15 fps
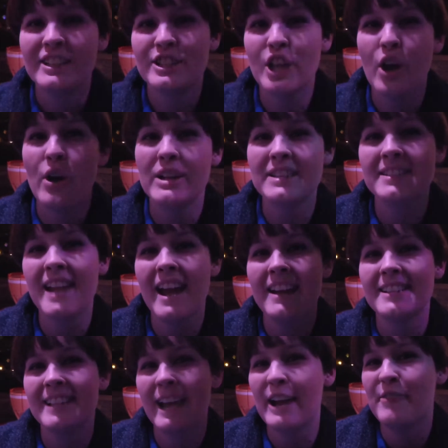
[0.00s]
So it's
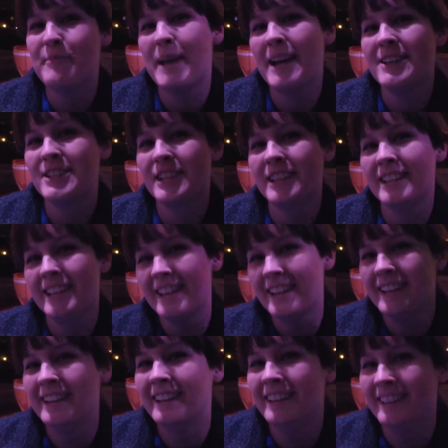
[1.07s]
nighttime magically
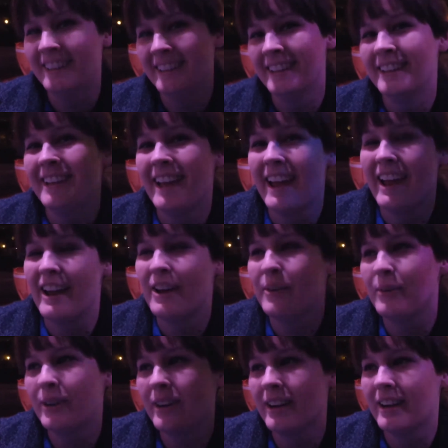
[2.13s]

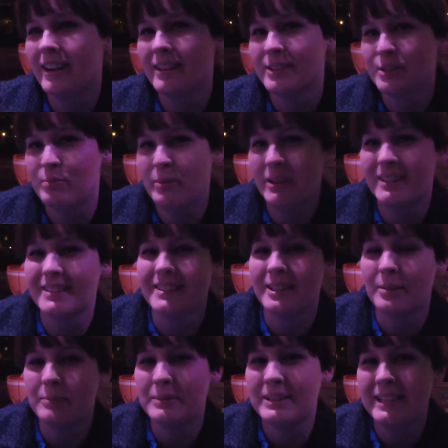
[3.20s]
and we're gonna spin
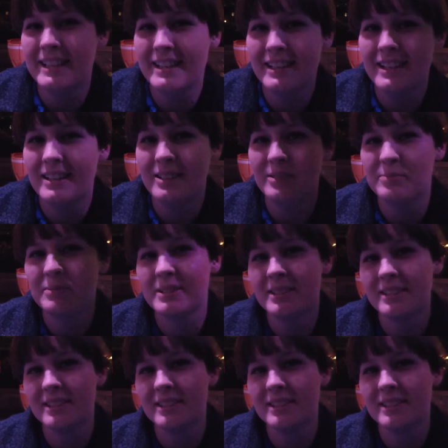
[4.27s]
some teacups.